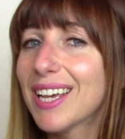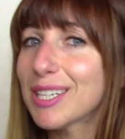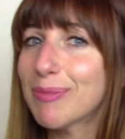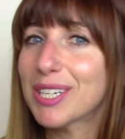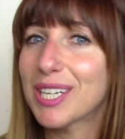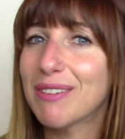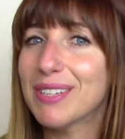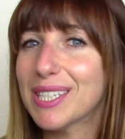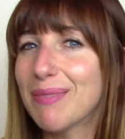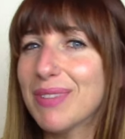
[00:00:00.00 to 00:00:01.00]
especially if
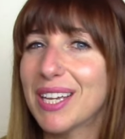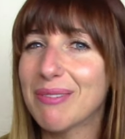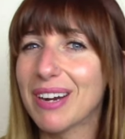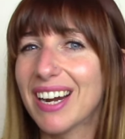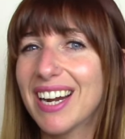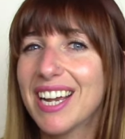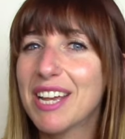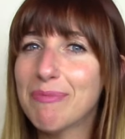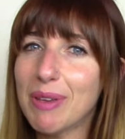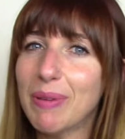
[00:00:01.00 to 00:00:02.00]
it's something where
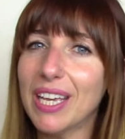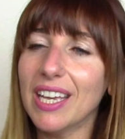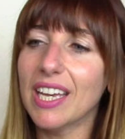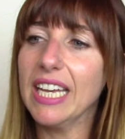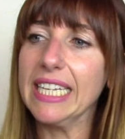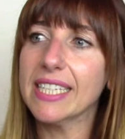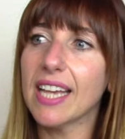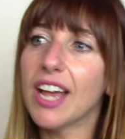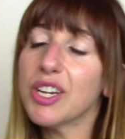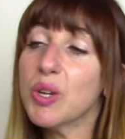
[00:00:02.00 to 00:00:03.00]
maybe it's
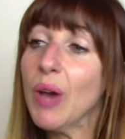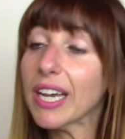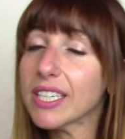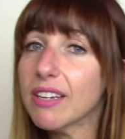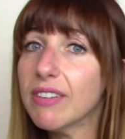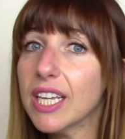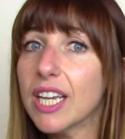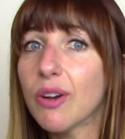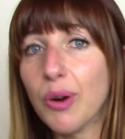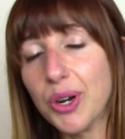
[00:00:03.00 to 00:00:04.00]
a new
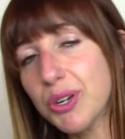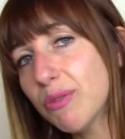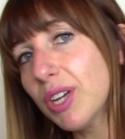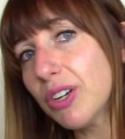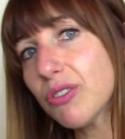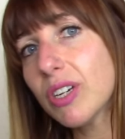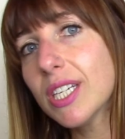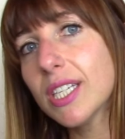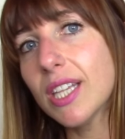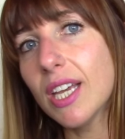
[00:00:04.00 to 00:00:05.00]
activity or a new
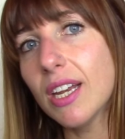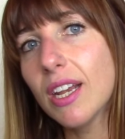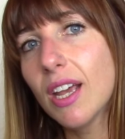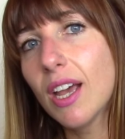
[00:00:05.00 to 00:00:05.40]
interest that